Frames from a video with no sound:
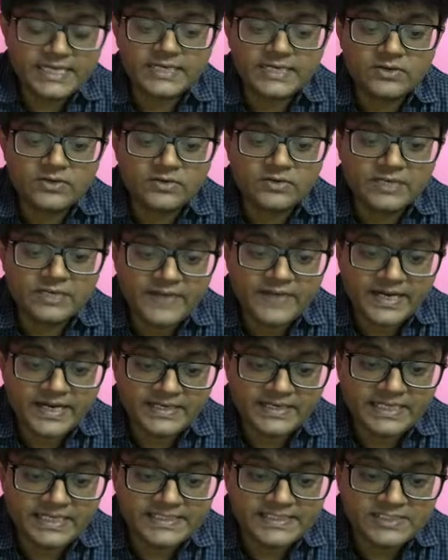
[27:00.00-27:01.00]
the refractive
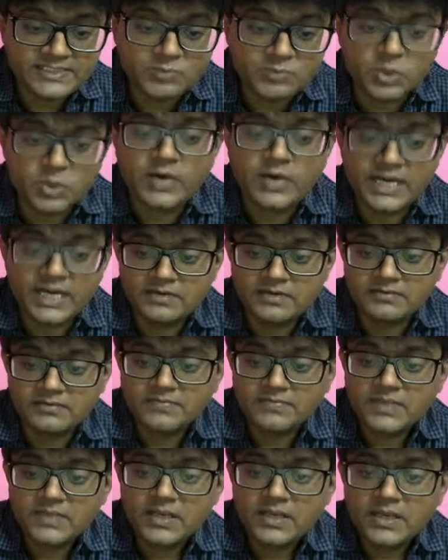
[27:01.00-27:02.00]
index is mu1,
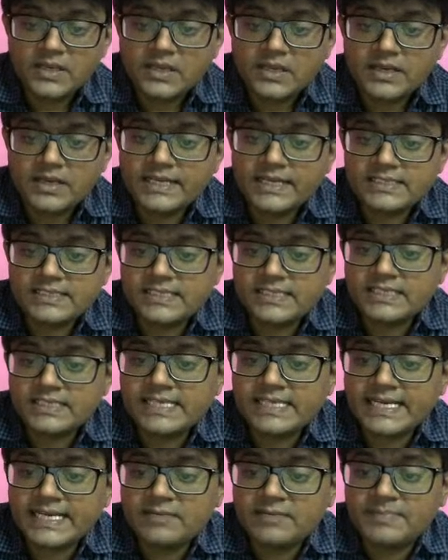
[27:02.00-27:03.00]
let us say the
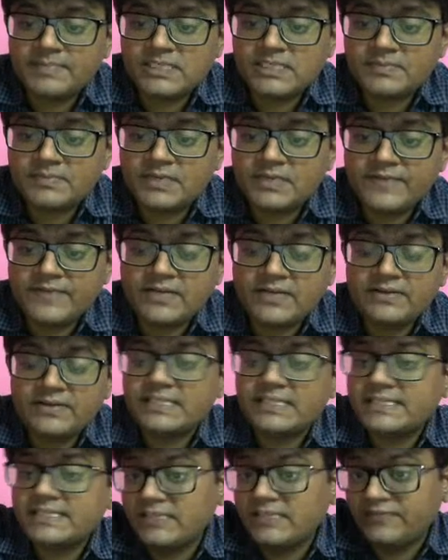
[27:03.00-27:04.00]
second prism refractive
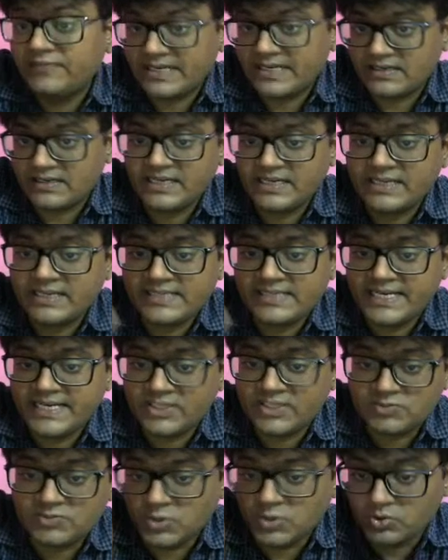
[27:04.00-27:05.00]
index is different, let us say it
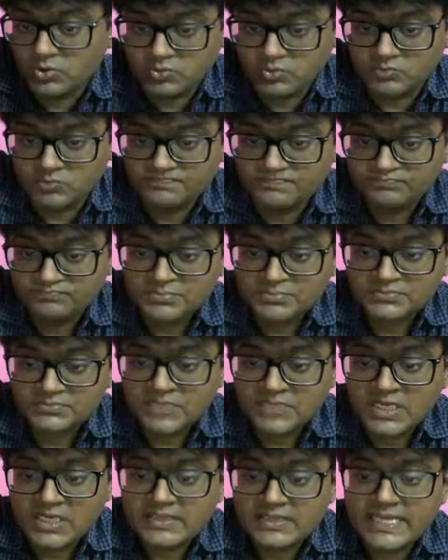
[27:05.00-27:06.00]
is mu2,
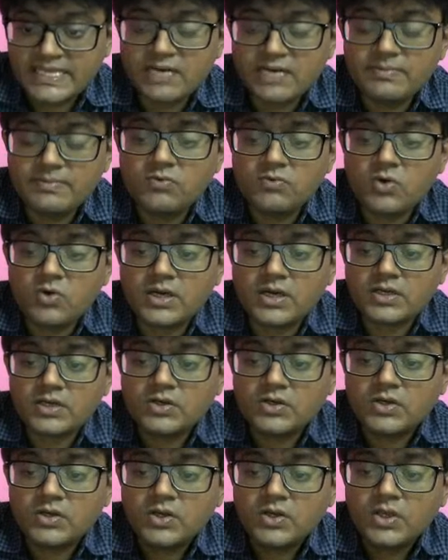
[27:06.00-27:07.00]
then it will be what?
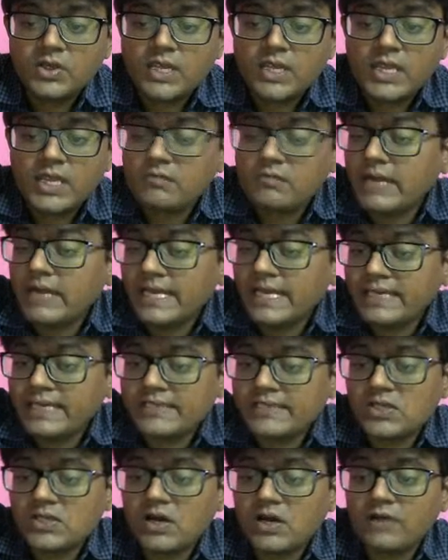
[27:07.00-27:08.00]

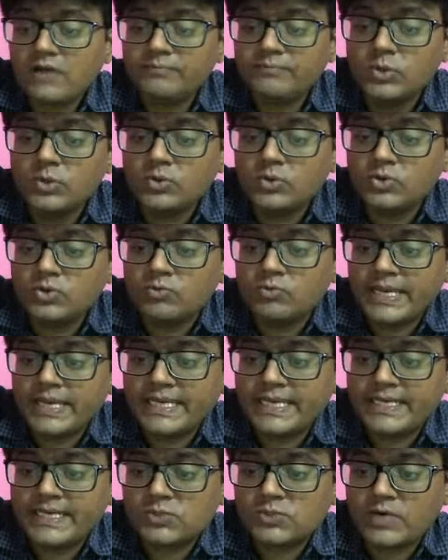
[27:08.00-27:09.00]
Minus of mu2
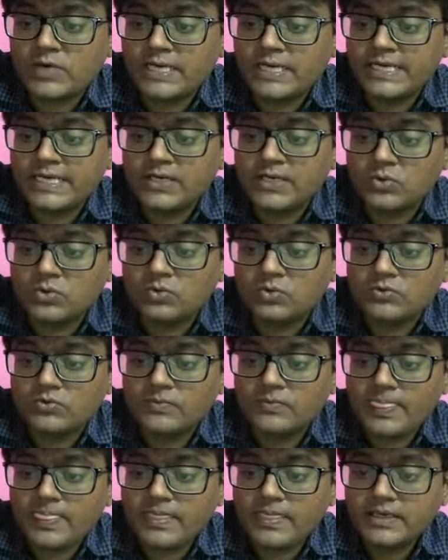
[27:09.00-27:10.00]
minus 1 into
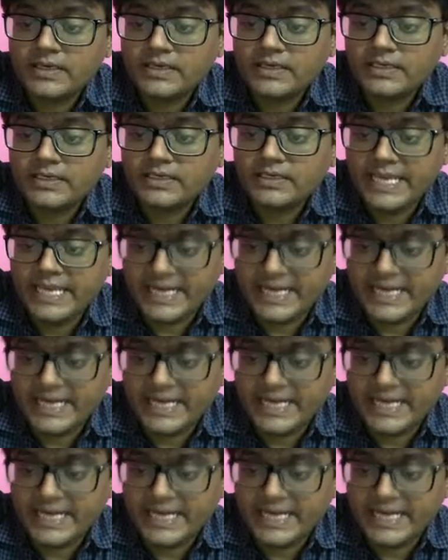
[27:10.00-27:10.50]
A